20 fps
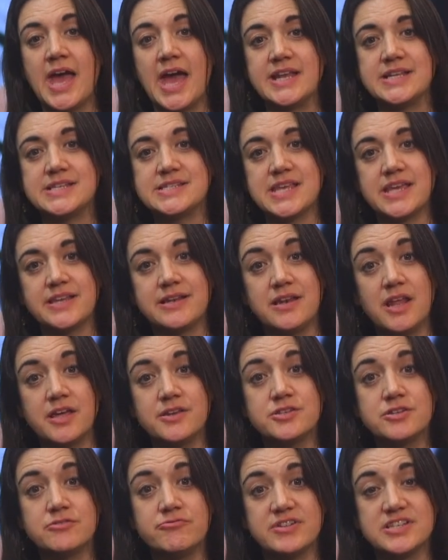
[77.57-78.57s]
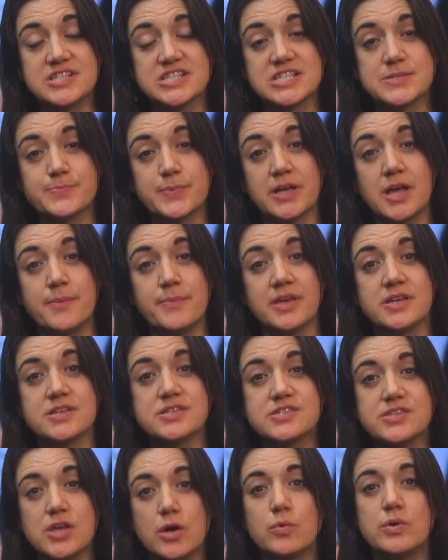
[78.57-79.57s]
and said London risks becoming a
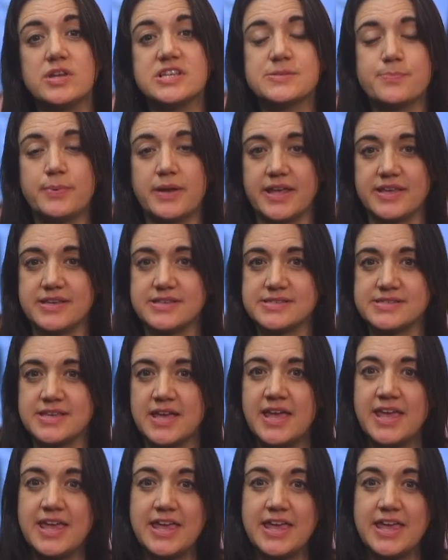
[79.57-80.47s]
soulless place